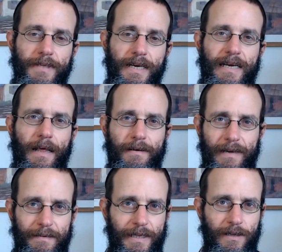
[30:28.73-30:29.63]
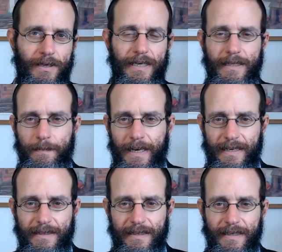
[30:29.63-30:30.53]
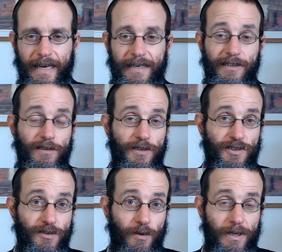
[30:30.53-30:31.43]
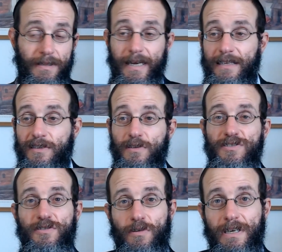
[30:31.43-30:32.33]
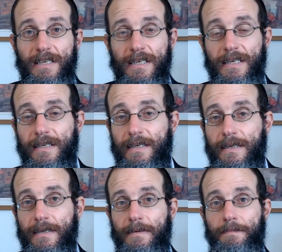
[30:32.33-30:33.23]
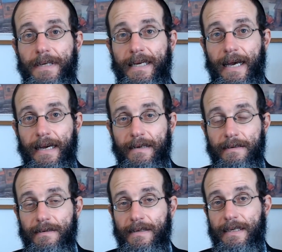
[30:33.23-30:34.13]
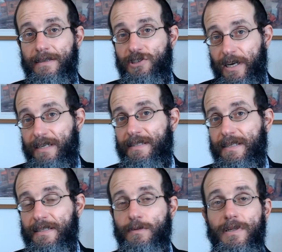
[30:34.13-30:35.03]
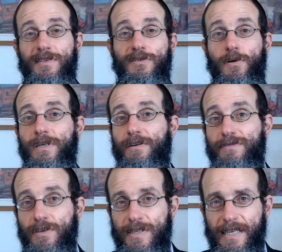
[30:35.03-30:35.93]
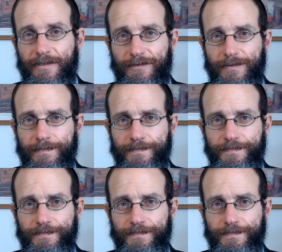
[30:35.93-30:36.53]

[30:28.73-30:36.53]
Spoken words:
Another element, looking at the Exodus story. The Exodus story began in Genesis with the story of Yosef,